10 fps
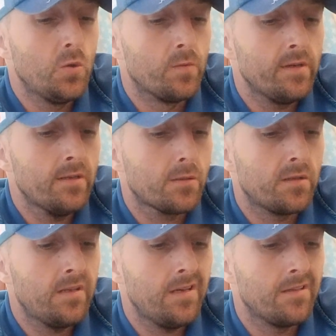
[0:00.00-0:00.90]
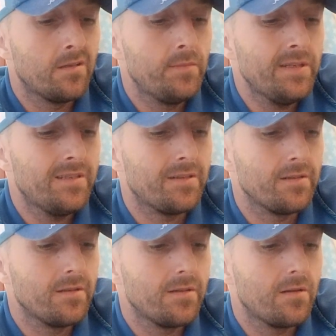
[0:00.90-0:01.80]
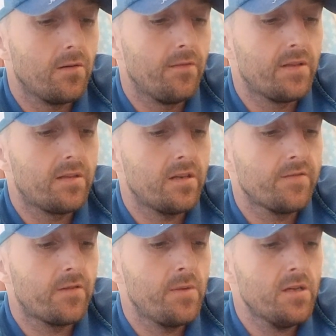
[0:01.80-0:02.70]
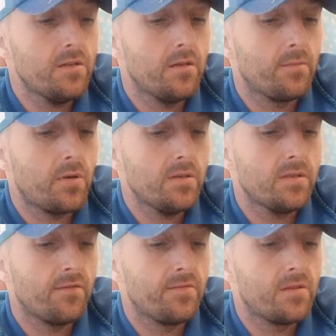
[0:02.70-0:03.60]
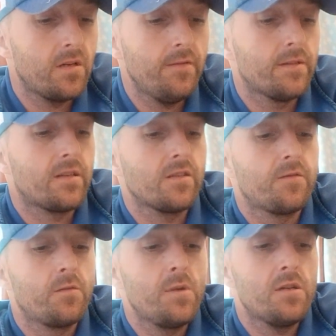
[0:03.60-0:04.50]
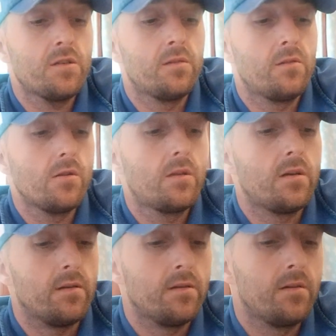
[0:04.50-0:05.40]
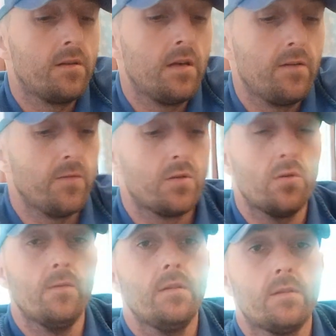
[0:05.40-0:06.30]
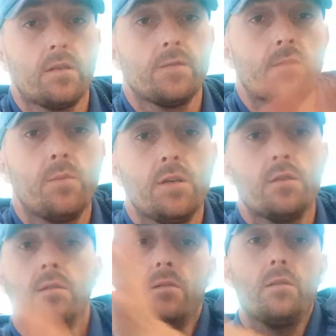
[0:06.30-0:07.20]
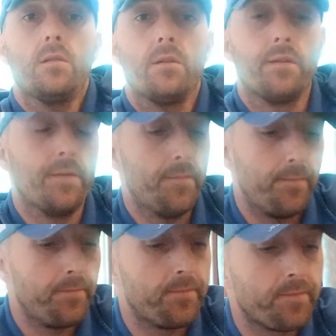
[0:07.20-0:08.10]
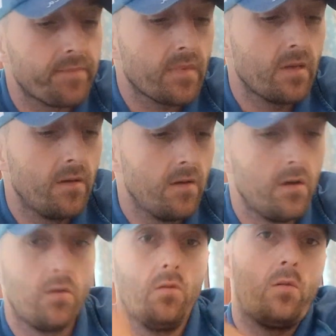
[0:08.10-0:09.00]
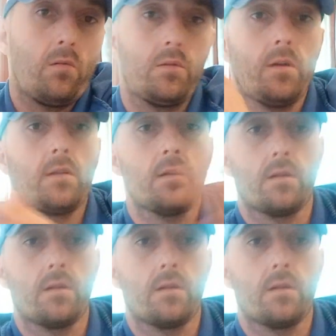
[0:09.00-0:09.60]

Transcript: is contained the mystery of the transformational process of withdrawal, transformation, return. Withdrawal, transformation, return. Or tuck.